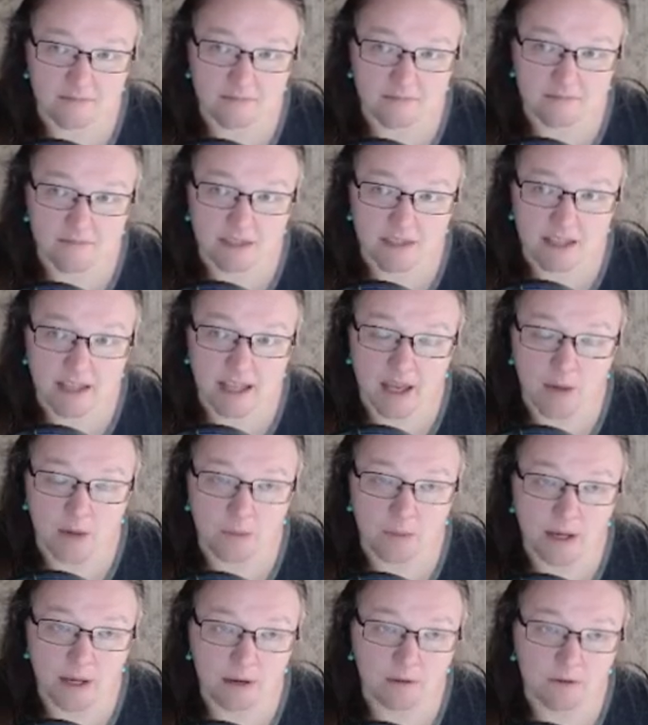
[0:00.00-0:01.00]
how
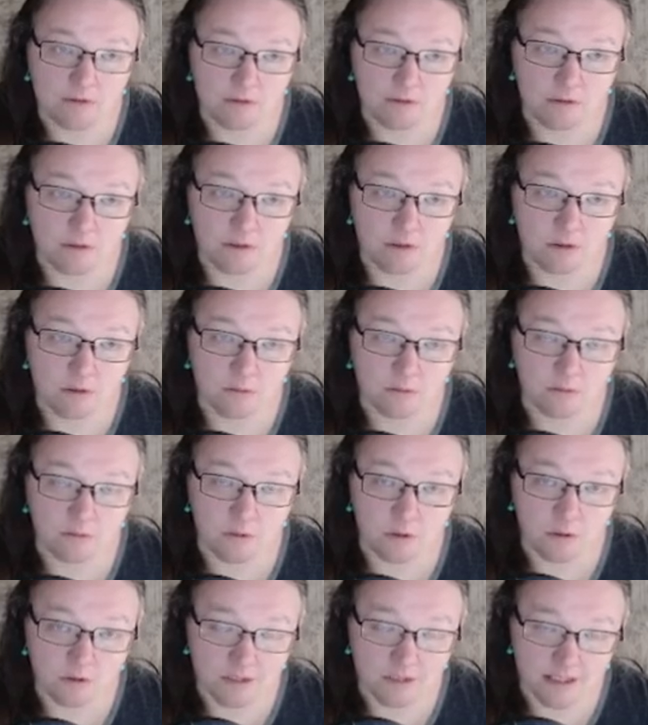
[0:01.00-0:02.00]
powerful her
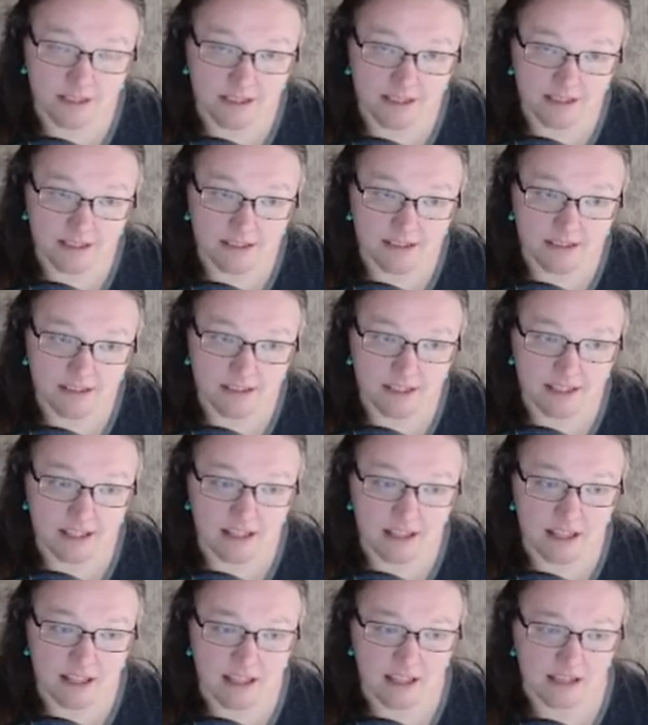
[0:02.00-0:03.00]
role is
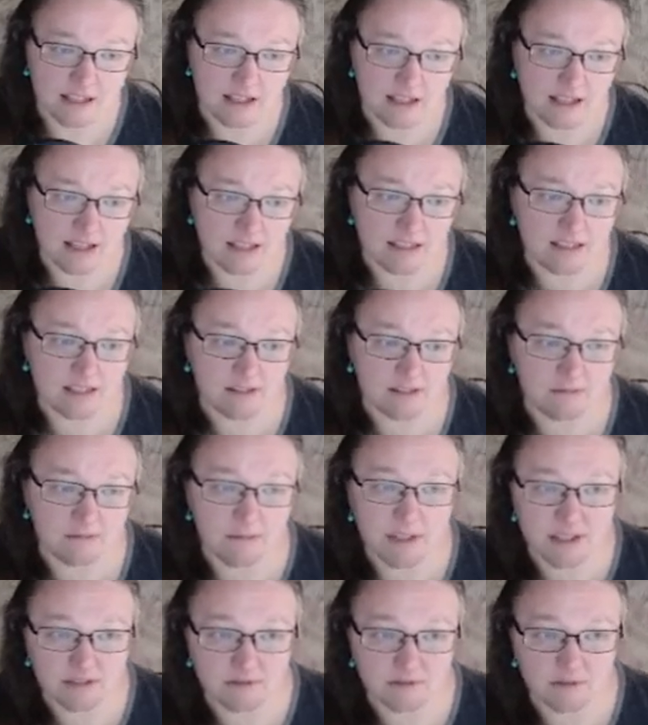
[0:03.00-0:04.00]
in a
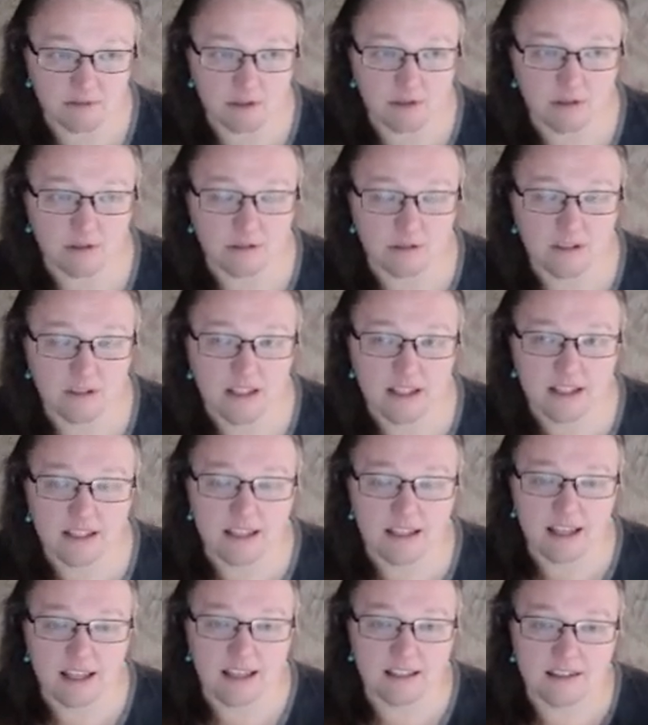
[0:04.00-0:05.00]
submissive role,
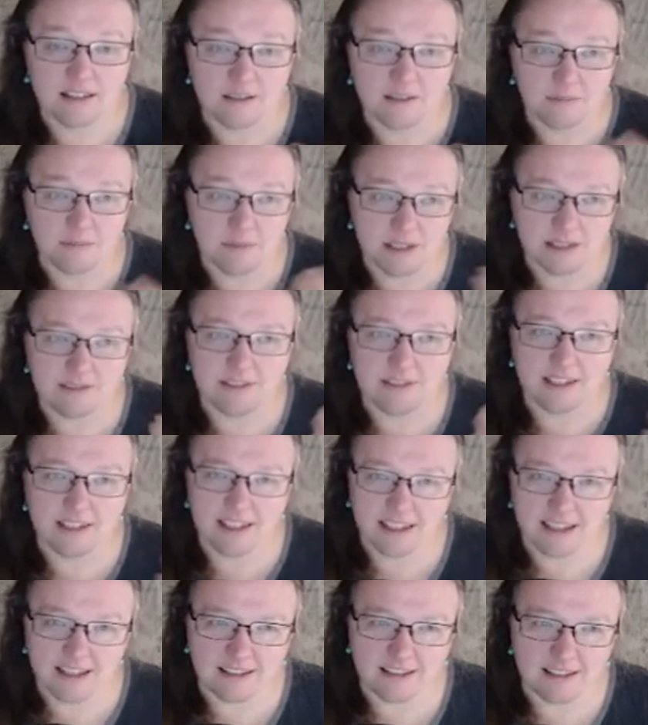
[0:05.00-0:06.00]
and submissive,
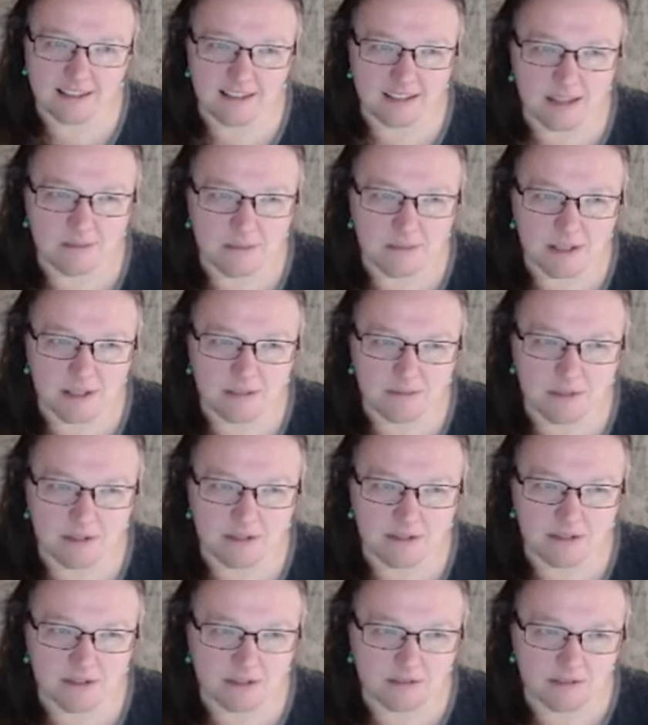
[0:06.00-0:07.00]
again, does not mean
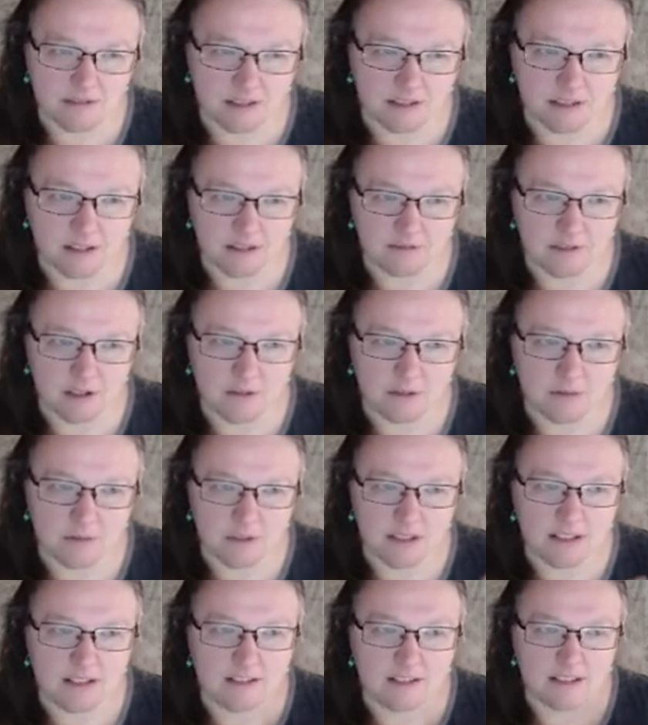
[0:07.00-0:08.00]
abusive, so I don't want to
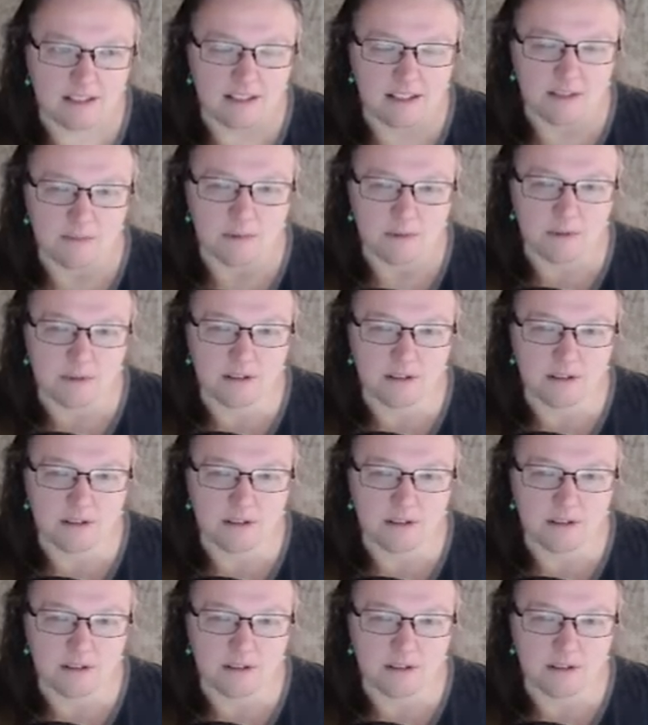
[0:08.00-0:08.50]
hear that anymore.